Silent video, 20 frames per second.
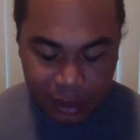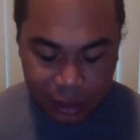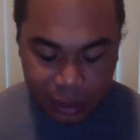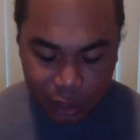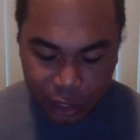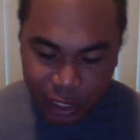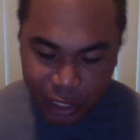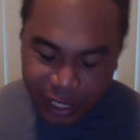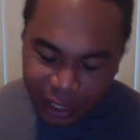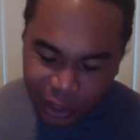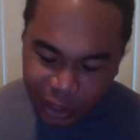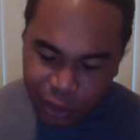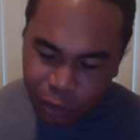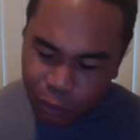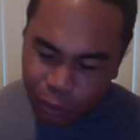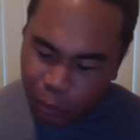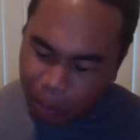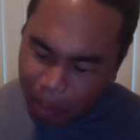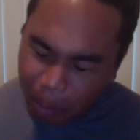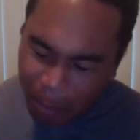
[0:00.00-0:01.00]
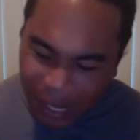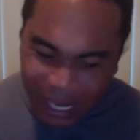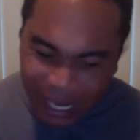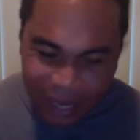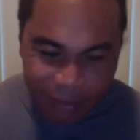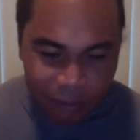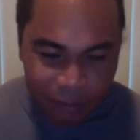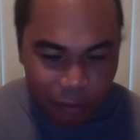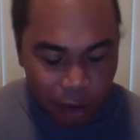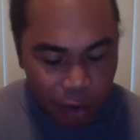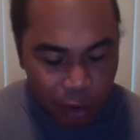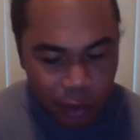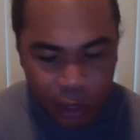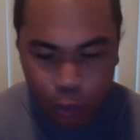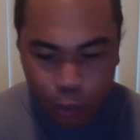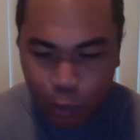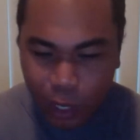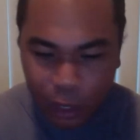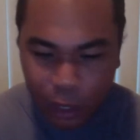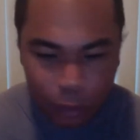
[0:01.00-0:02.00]
You need to blend very
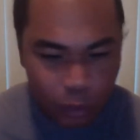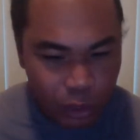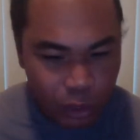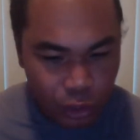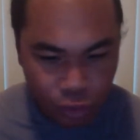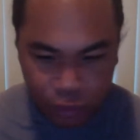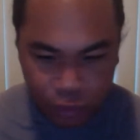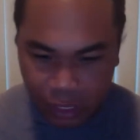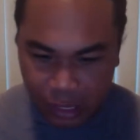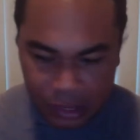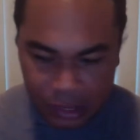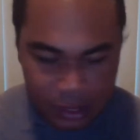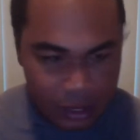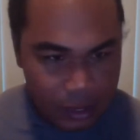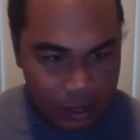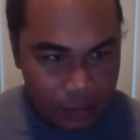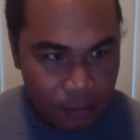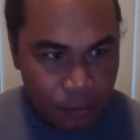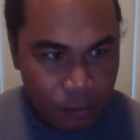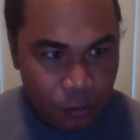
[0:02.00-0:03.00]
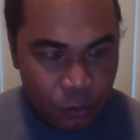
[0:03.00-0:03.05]
well with trees.